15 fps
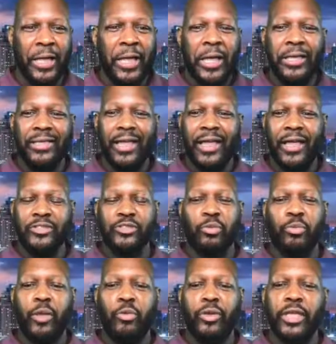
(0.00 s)
Yeah, so
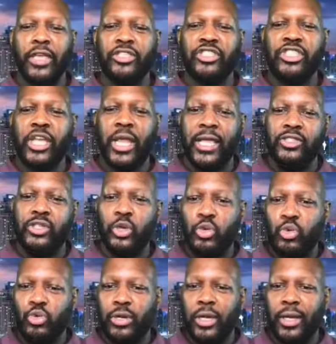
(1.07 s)
maybe we get Chase,
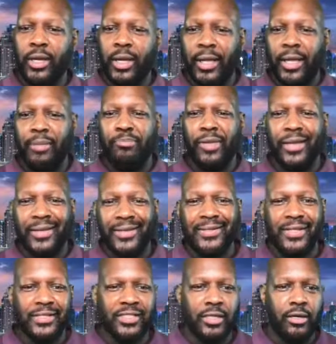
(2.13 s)
HUNA, and Mint
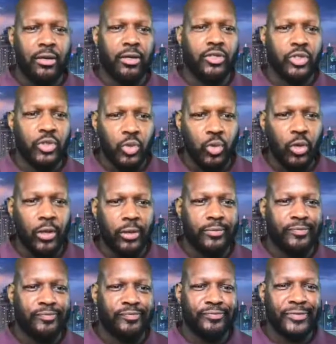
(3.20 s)
Condition on a tour.
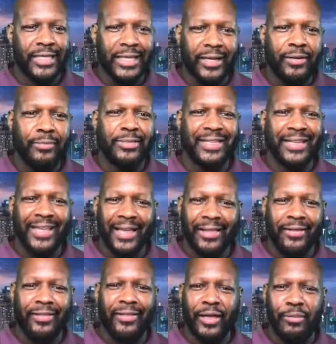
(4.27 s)
Get them together,
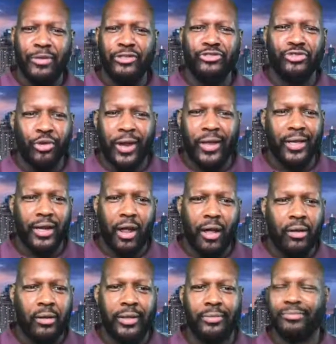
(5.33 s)
them and Drake and all.